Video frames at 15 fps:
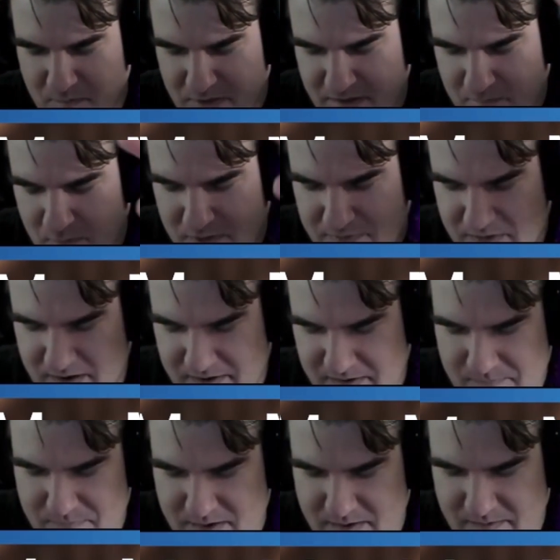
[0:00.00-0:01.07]
the when
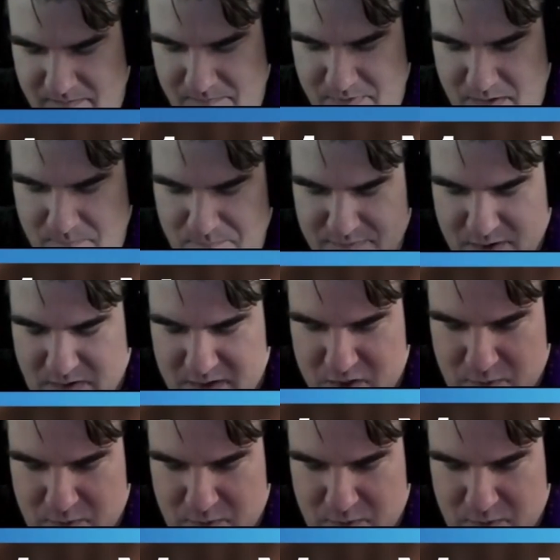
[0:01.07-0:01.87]
the, the, the you know the